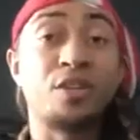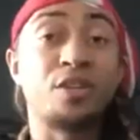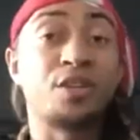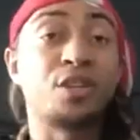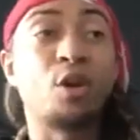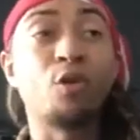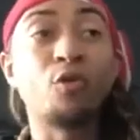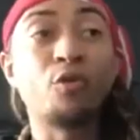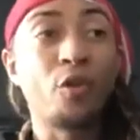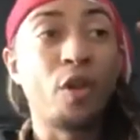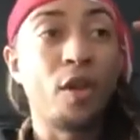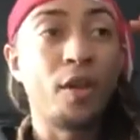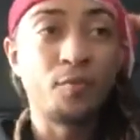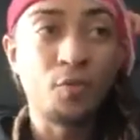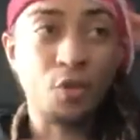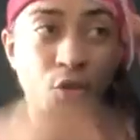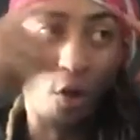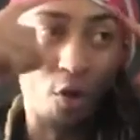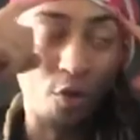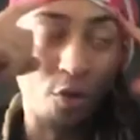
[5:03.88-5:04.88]
yourself.
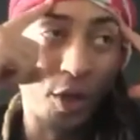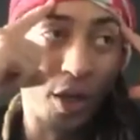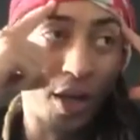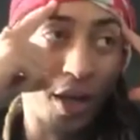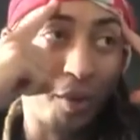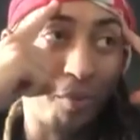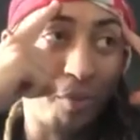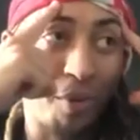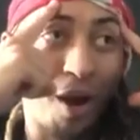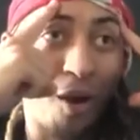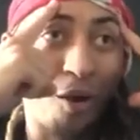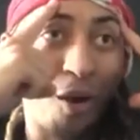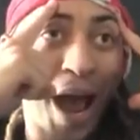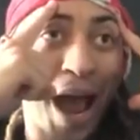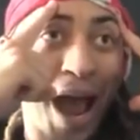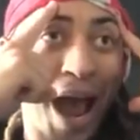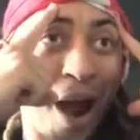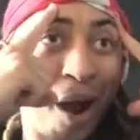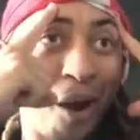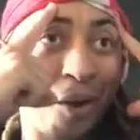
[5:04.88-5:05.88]
Start thinking about
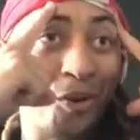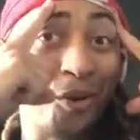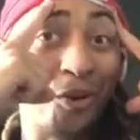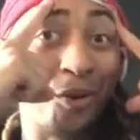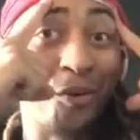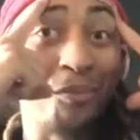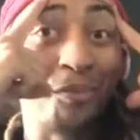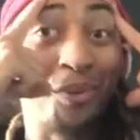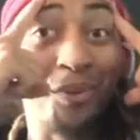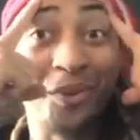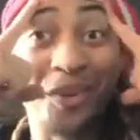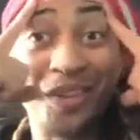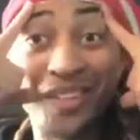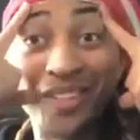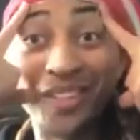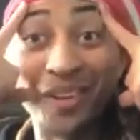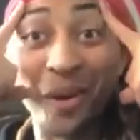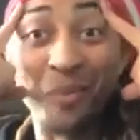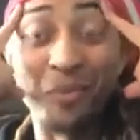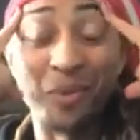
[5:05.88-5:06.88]
how your
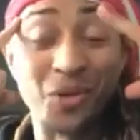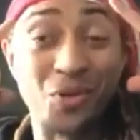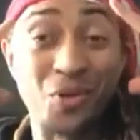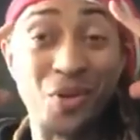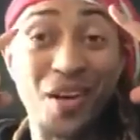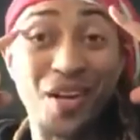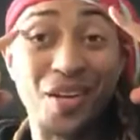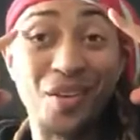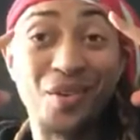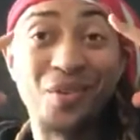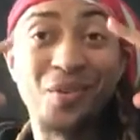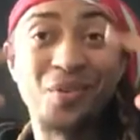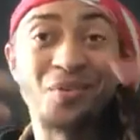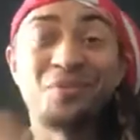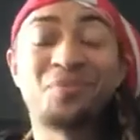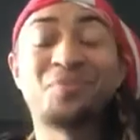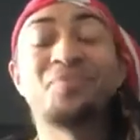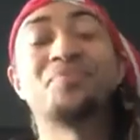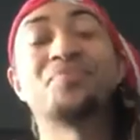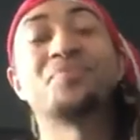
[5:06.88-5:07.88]
employees all betray you.
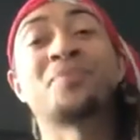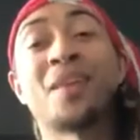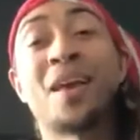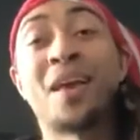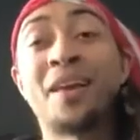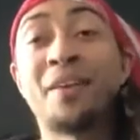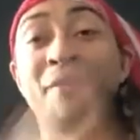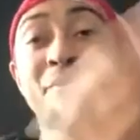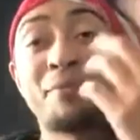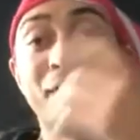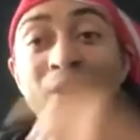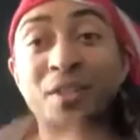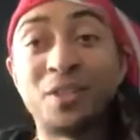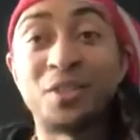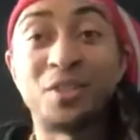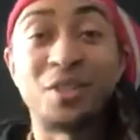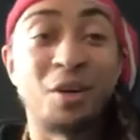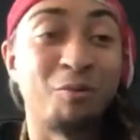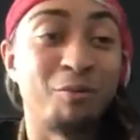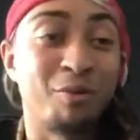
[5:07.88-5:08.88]
And then fix
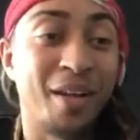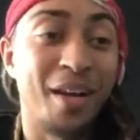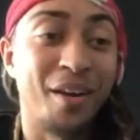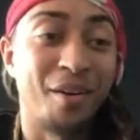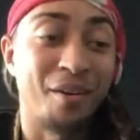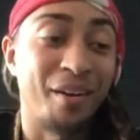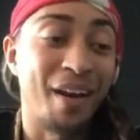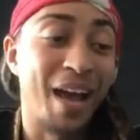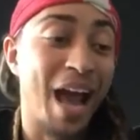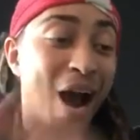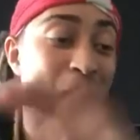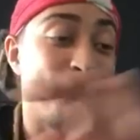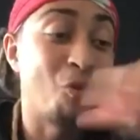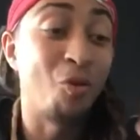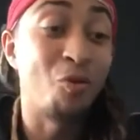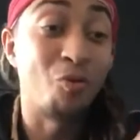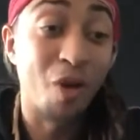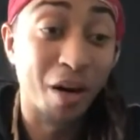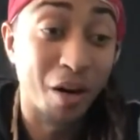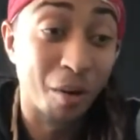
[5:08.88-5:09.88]
yourself later. Now I
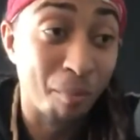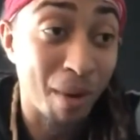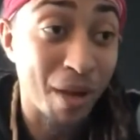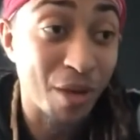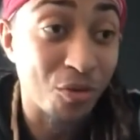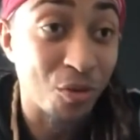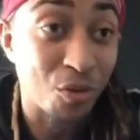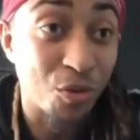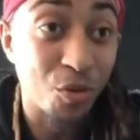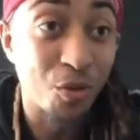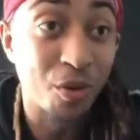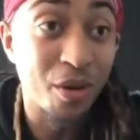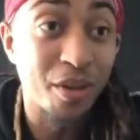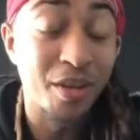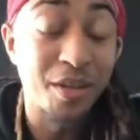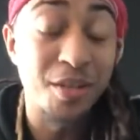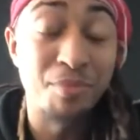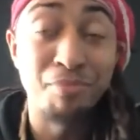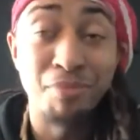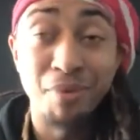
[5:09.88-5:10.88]
won't recommend you doing
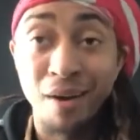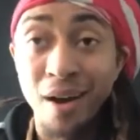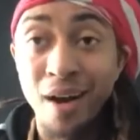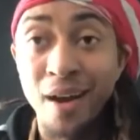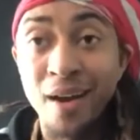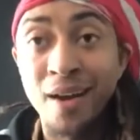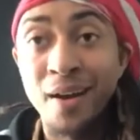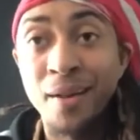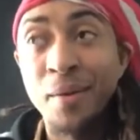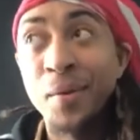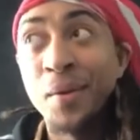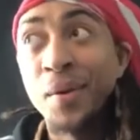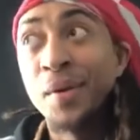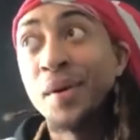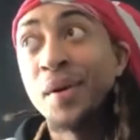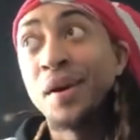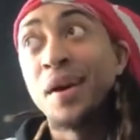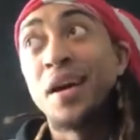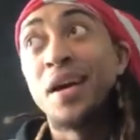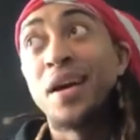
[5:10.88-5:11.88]
this, but
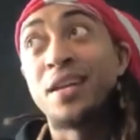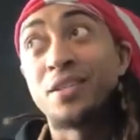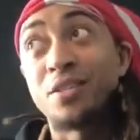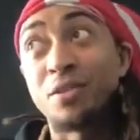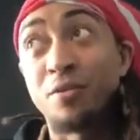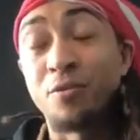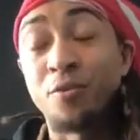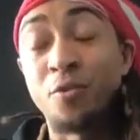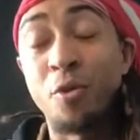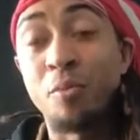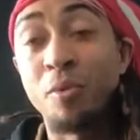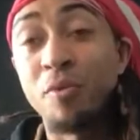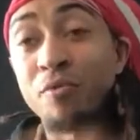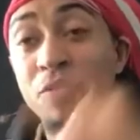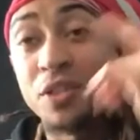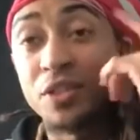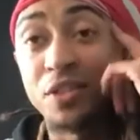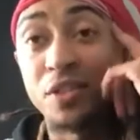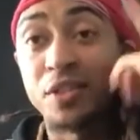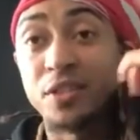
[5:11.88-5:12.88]
it's a form of
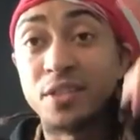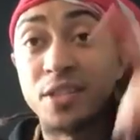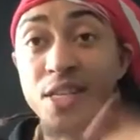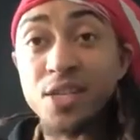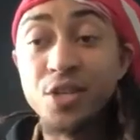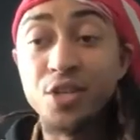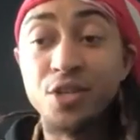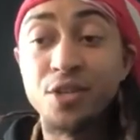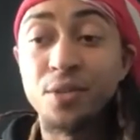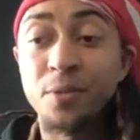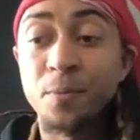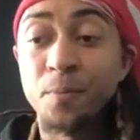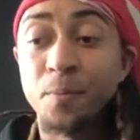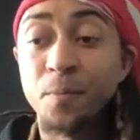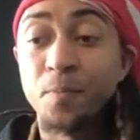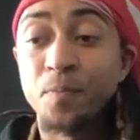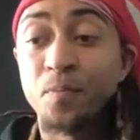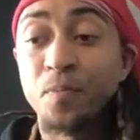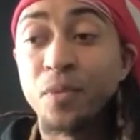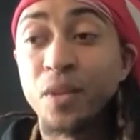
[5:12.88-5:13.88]
visualization
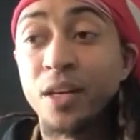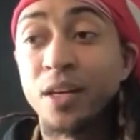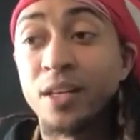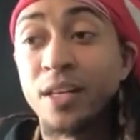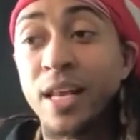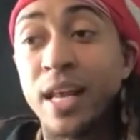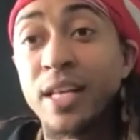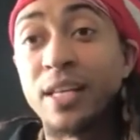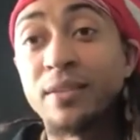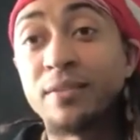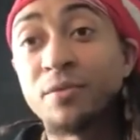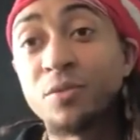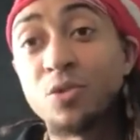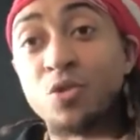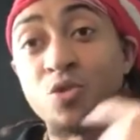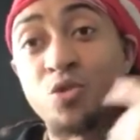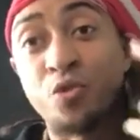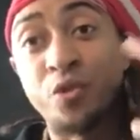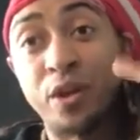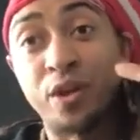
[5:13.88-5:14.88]
that
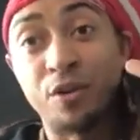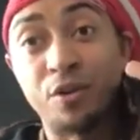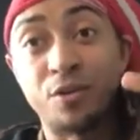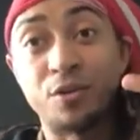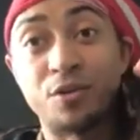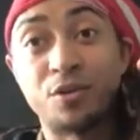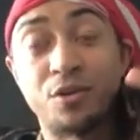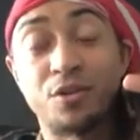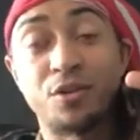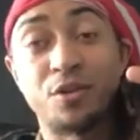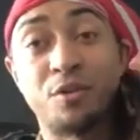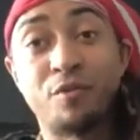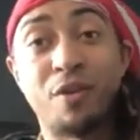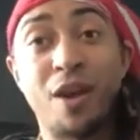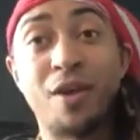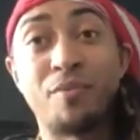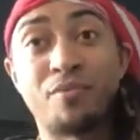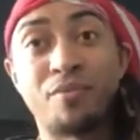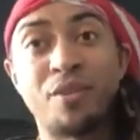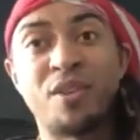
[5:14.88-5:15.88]
triggers your
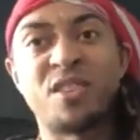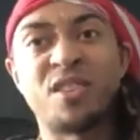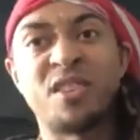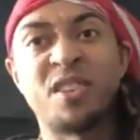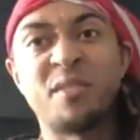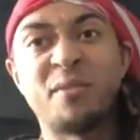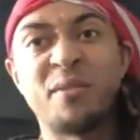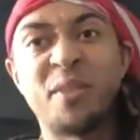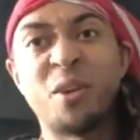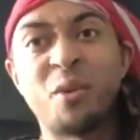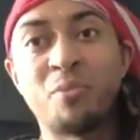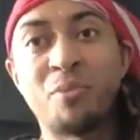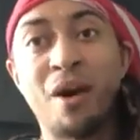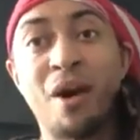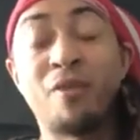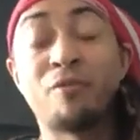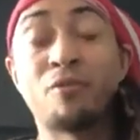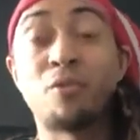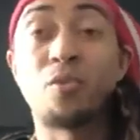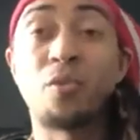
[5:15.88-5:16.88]
vibration in a very
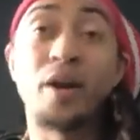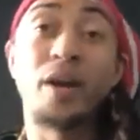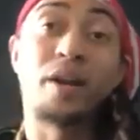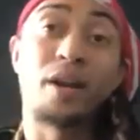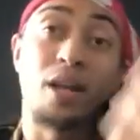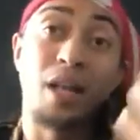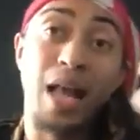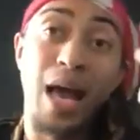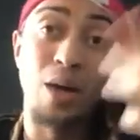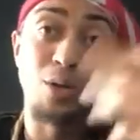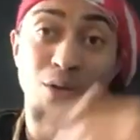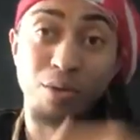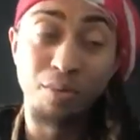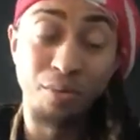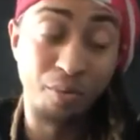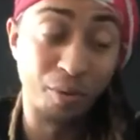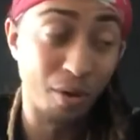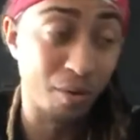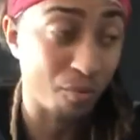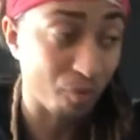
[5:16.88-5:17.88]
powerful way that allows it to
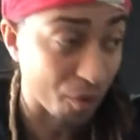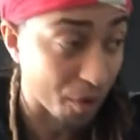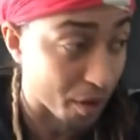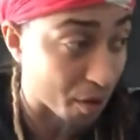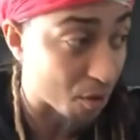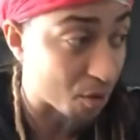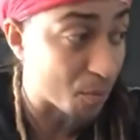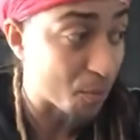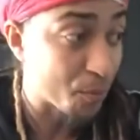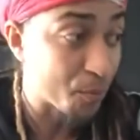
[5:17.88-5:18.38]
become real